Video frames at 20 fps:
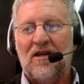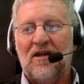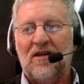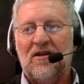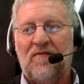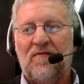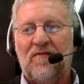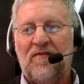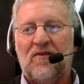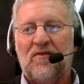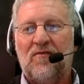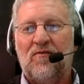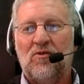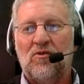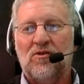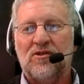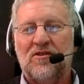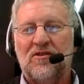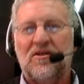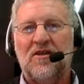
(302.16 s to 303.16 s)
out of the Defence
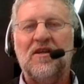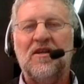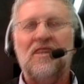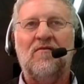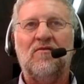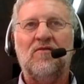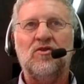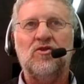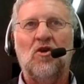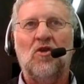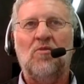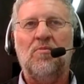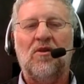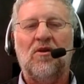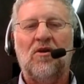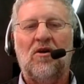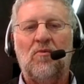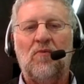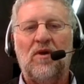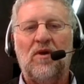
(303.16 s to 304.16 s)
Force, I didn't have a job,
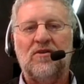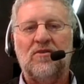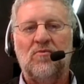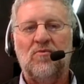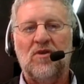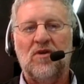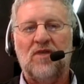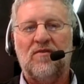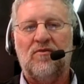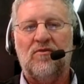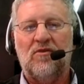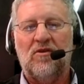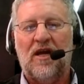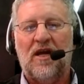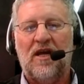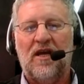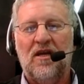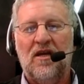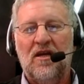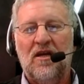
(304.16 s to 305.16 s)
and I went and worked for
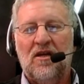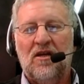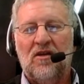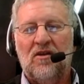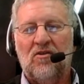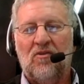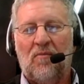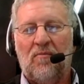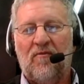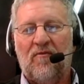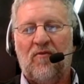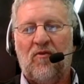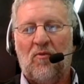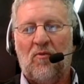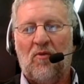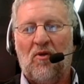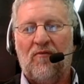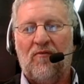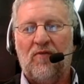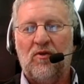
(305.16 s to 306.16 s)
a
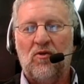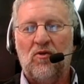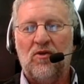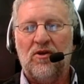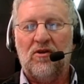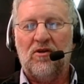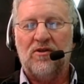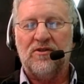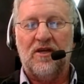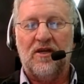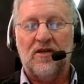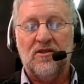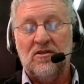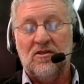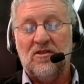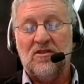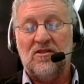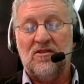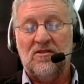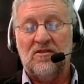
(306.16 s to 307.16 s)
not-for-profit
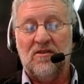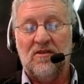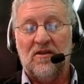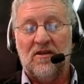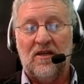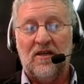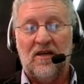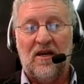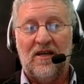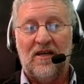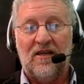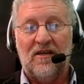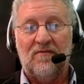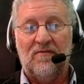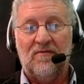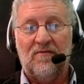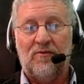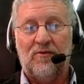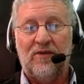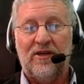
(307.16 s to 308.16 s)
organisation just as a
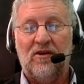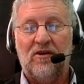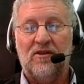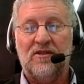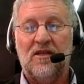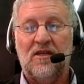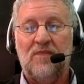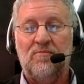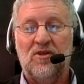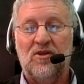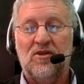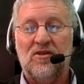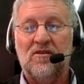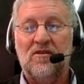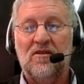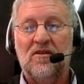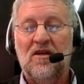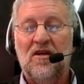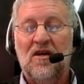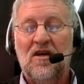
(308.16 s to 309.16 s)
free IT
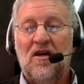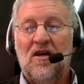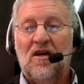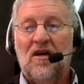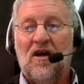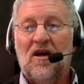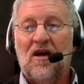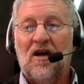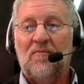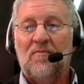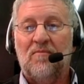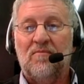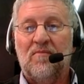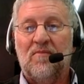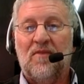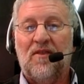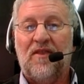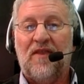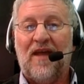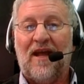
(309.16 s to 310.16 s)
person.
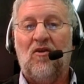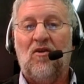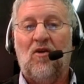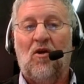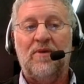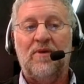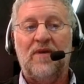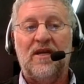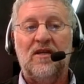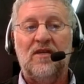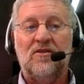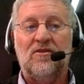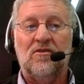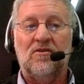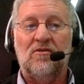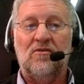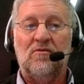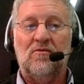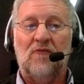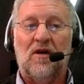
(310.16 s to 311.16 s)
That got me
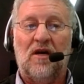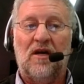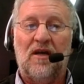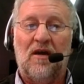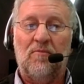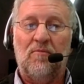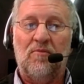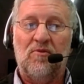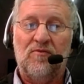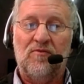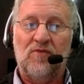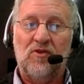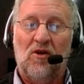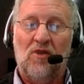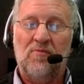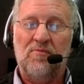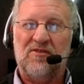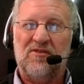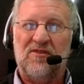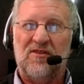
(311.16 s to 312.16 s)
into a number of
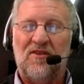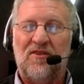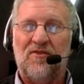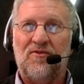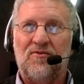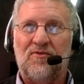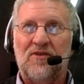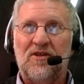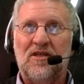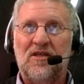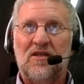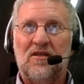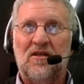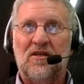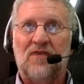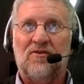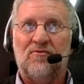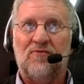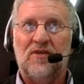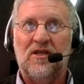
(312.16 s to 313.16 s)
jobs. I did
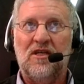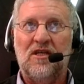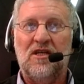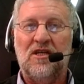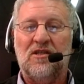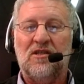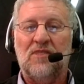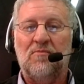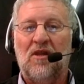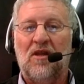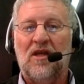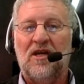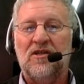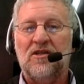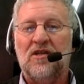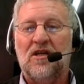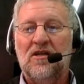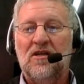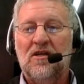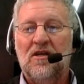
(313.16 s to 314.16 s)
three years in
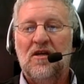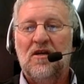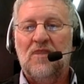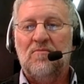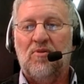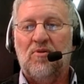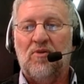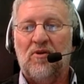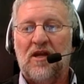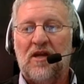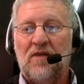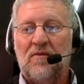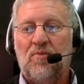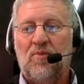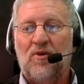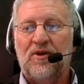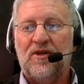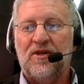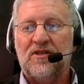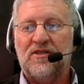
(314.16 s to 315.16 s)
Malaysia putting
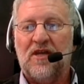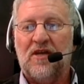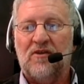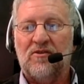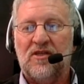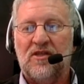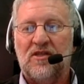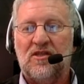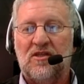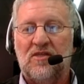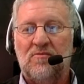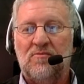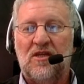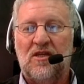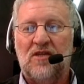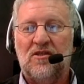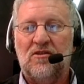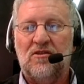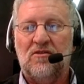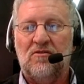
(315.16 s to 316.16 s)
point-of-sale systems
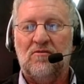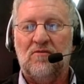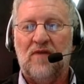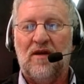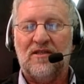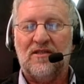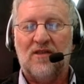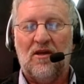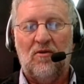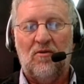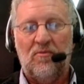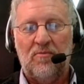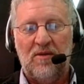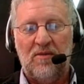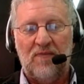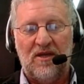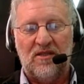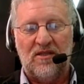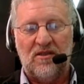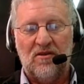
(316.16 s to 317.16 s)
into SO and
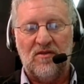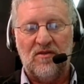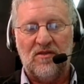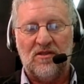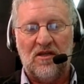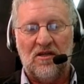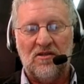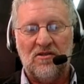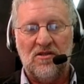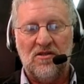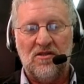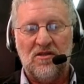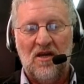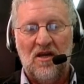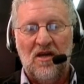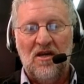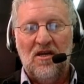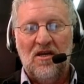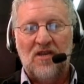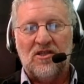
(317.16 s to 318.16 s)
BP service stations.
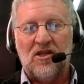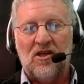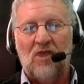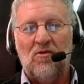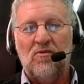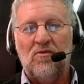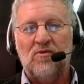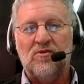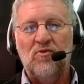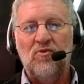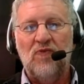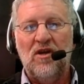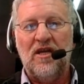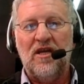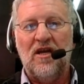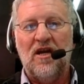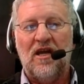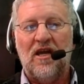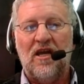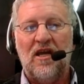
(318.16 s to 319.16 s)
So it was
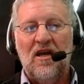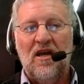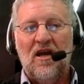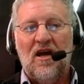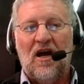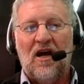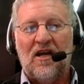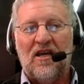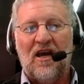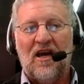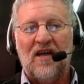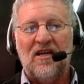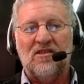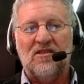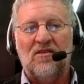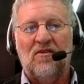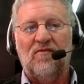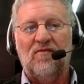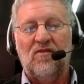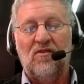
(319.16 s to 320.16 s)
really a
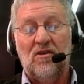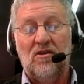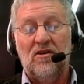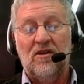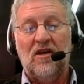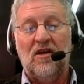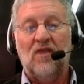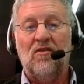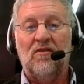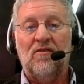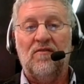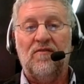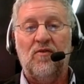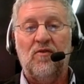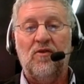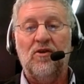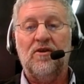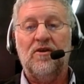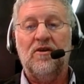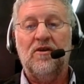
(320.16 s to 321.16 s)
case of learning on the
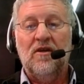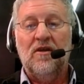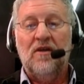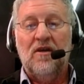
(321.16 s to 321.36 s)
foot.